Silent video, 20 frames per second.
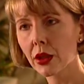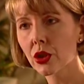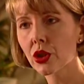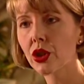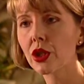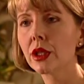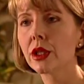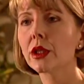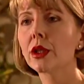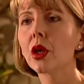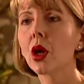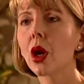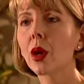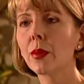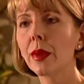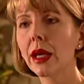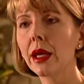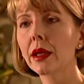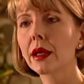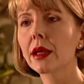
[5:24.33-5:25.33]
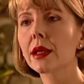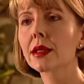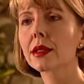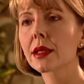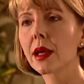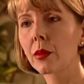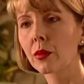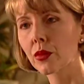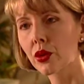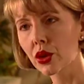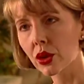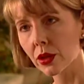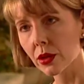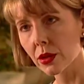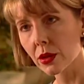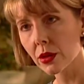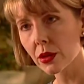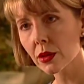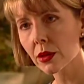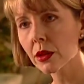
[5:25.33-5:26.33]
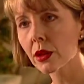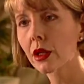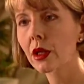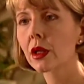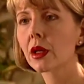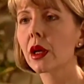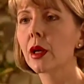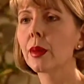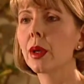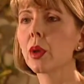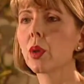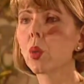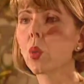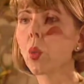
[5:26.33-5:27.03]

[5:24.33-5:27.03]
She did not make assumptions about